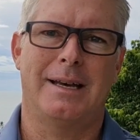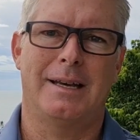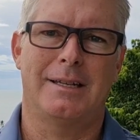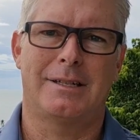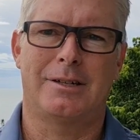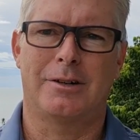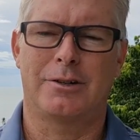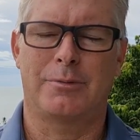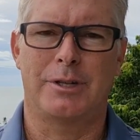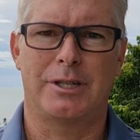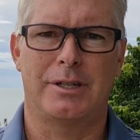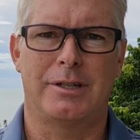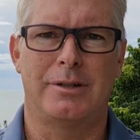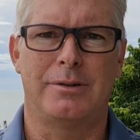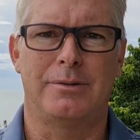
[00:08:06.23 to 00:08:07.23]
start
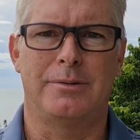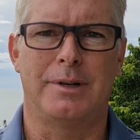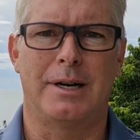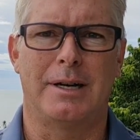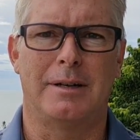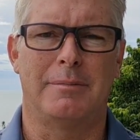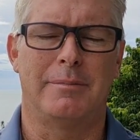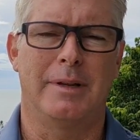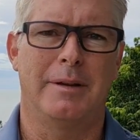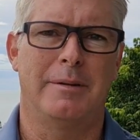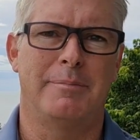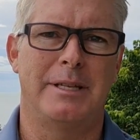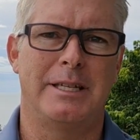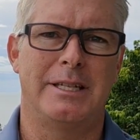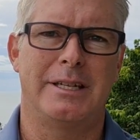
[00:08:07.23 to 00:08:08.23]
switching to
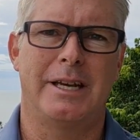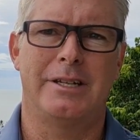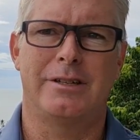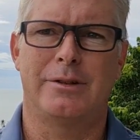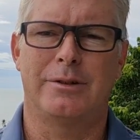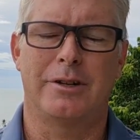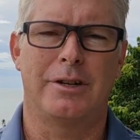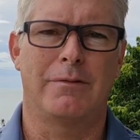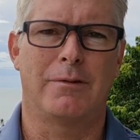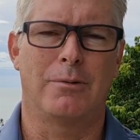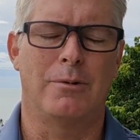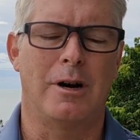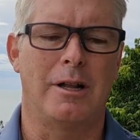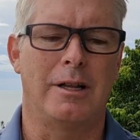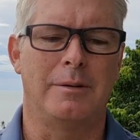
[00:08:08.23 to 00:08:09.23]
BCH, use a
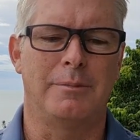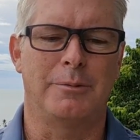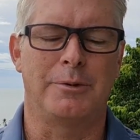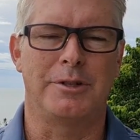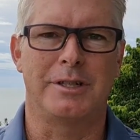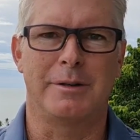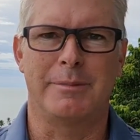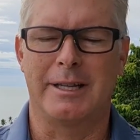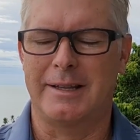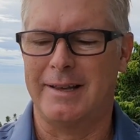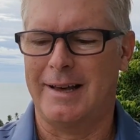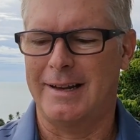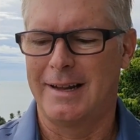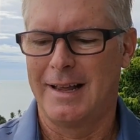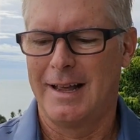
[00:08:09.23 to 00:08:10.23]
different wallet, but we'll see about
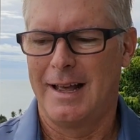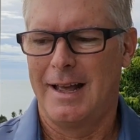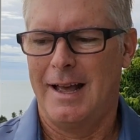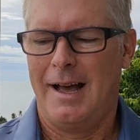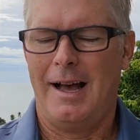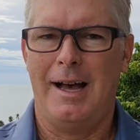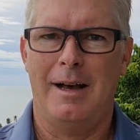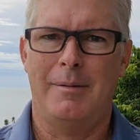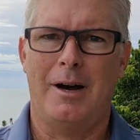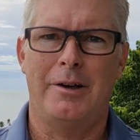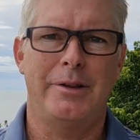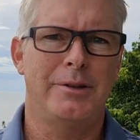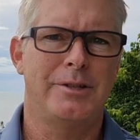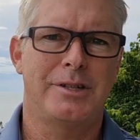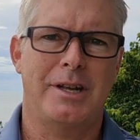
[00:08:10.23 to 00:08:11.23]
that.
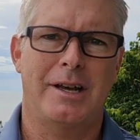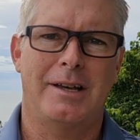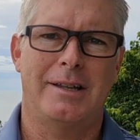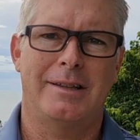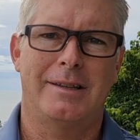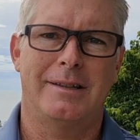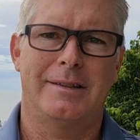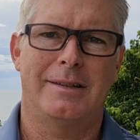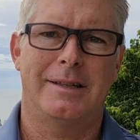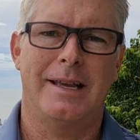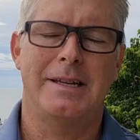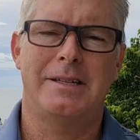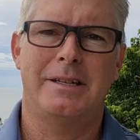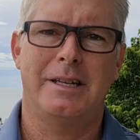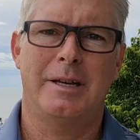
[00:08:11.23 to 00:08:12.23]
All those, the
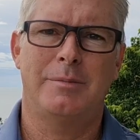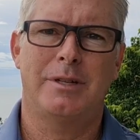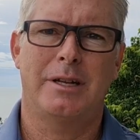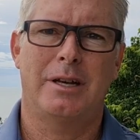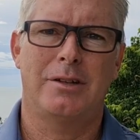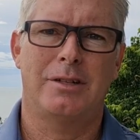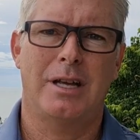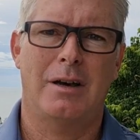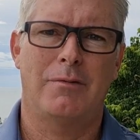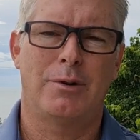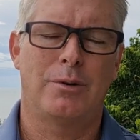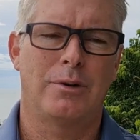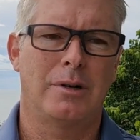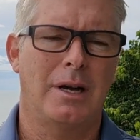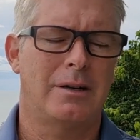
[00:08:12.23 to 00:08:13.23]
ATMs in El
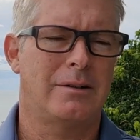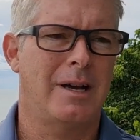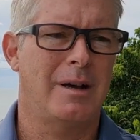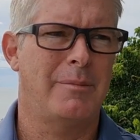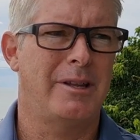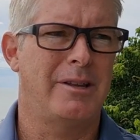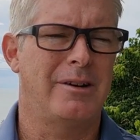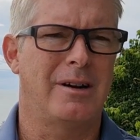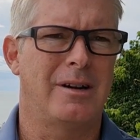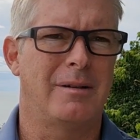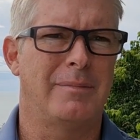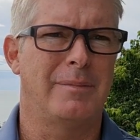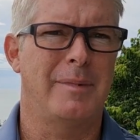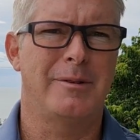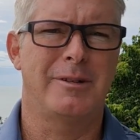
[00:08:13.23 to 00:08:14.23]
Salvador, I don't know how many there are,
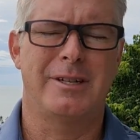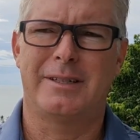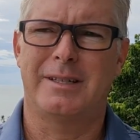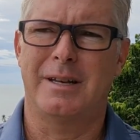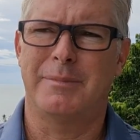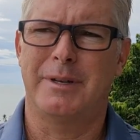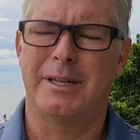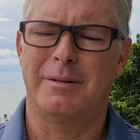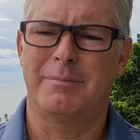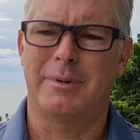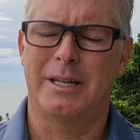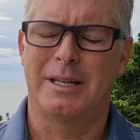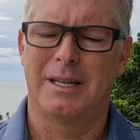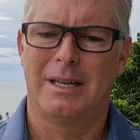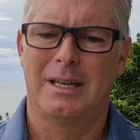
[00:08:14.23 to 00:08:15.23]
maybe there's not that many,
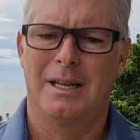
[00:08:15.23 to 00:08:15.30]
but